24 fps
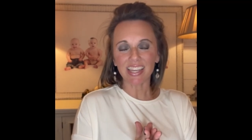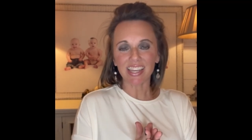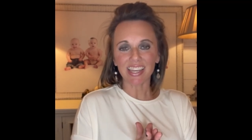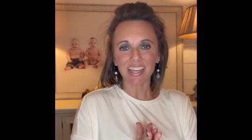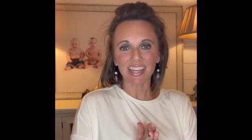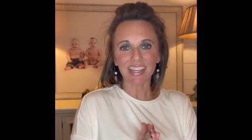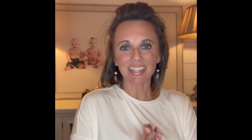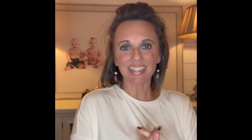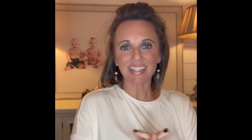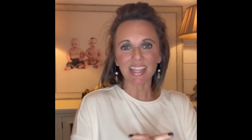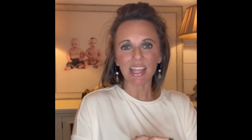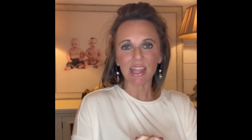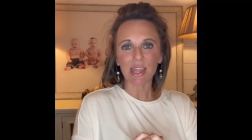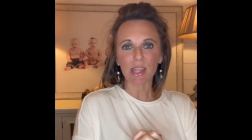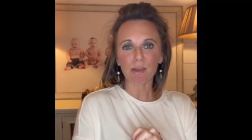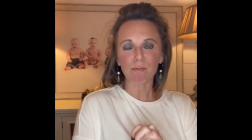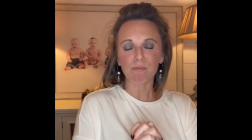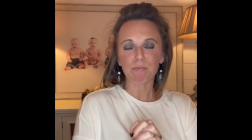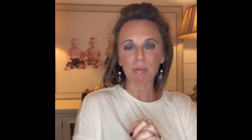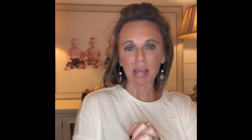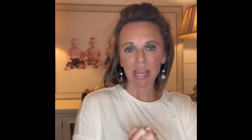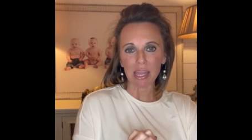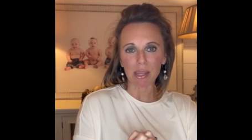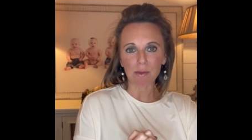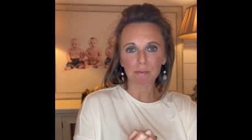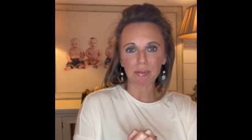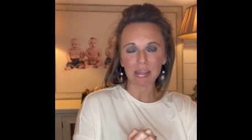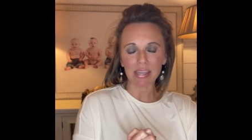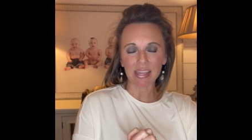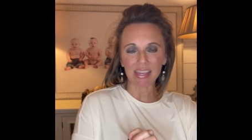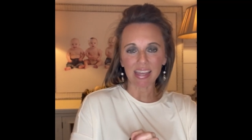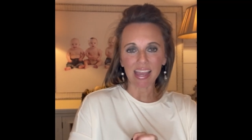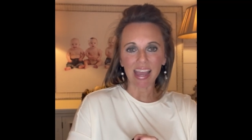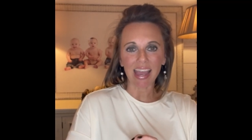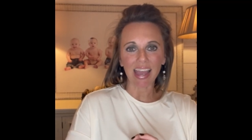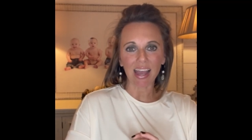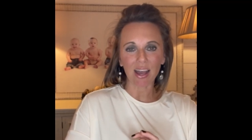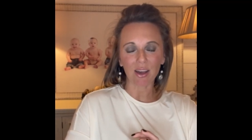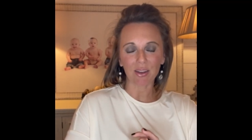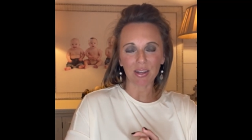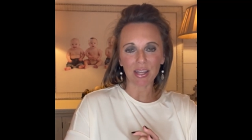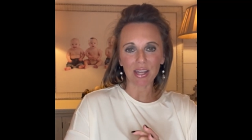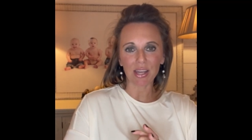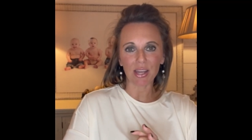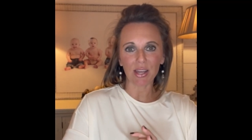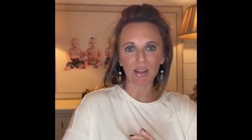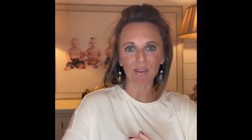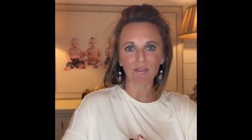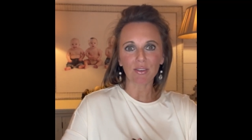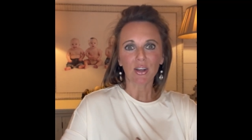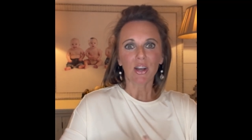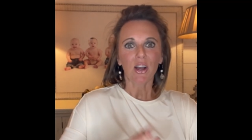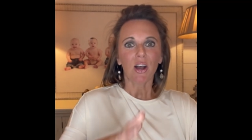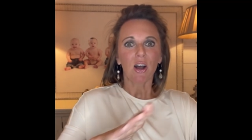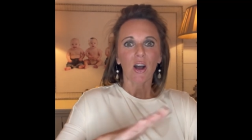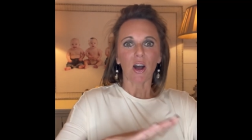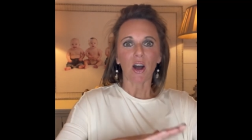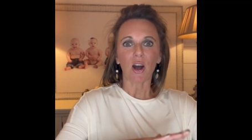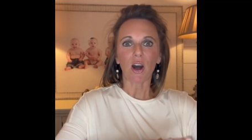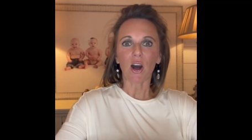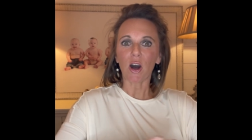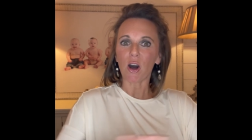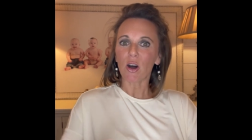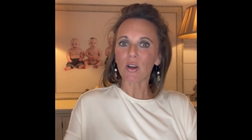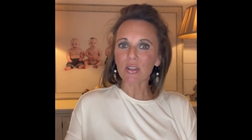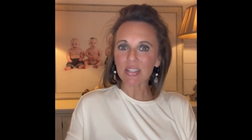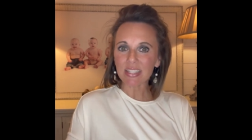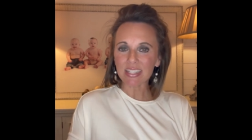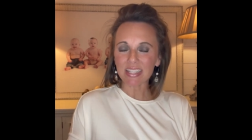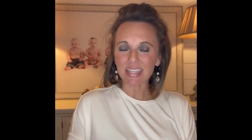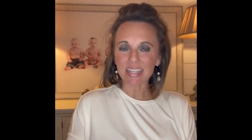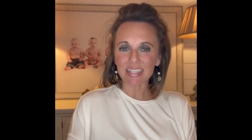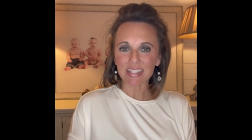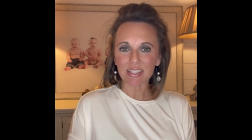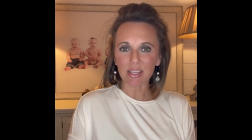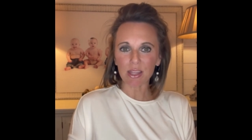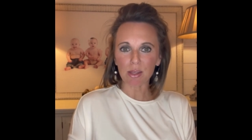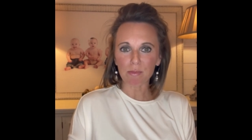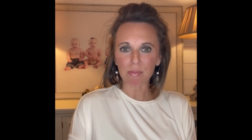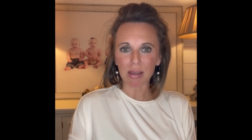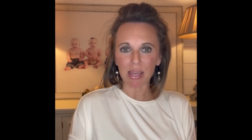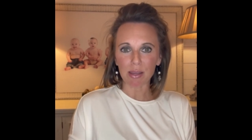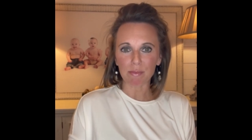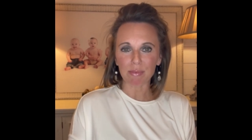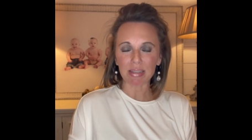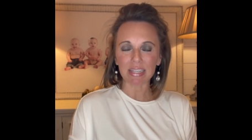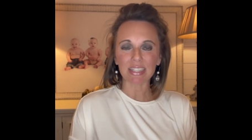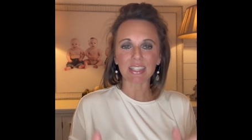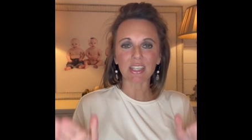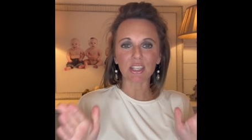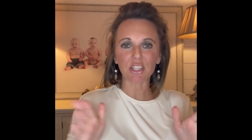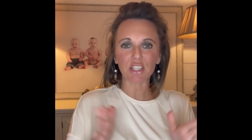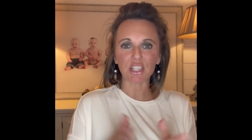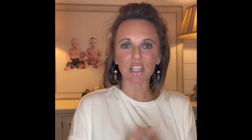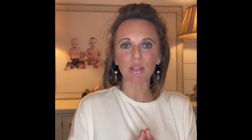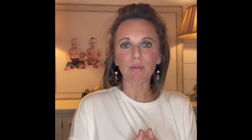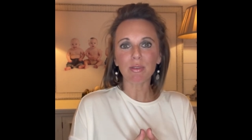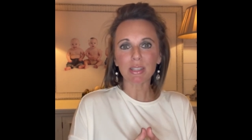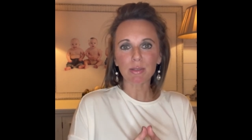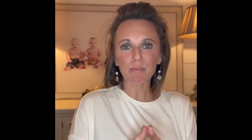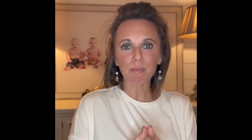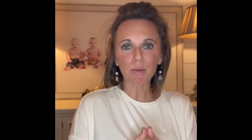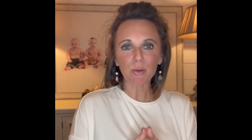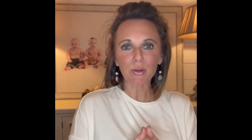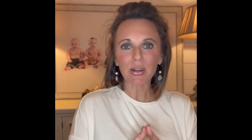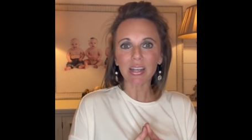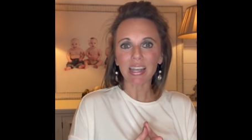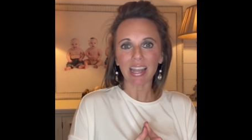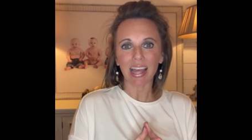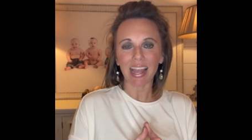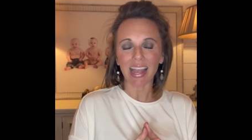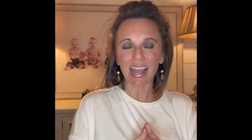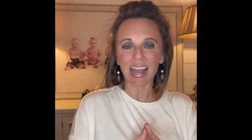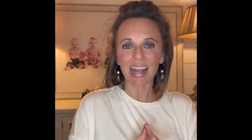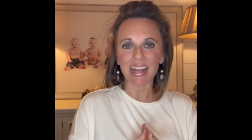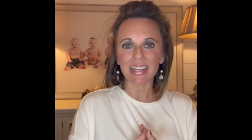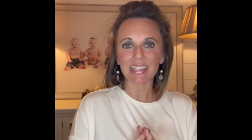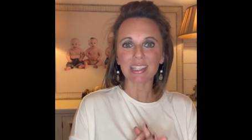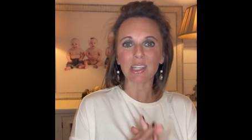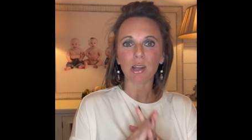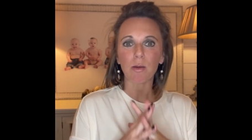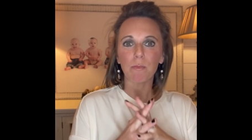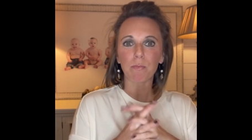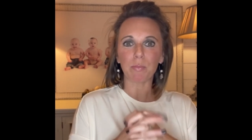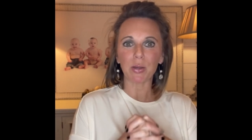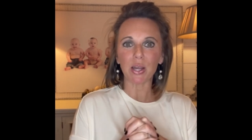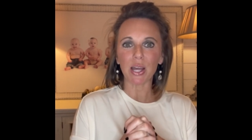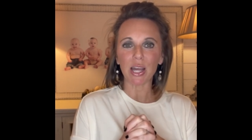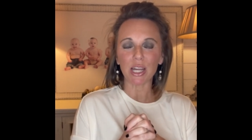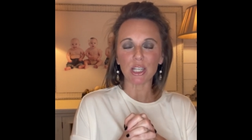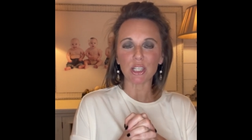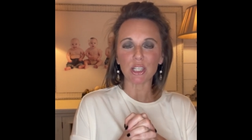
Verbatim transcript: is the baby out of all six of the babies. She was born last, but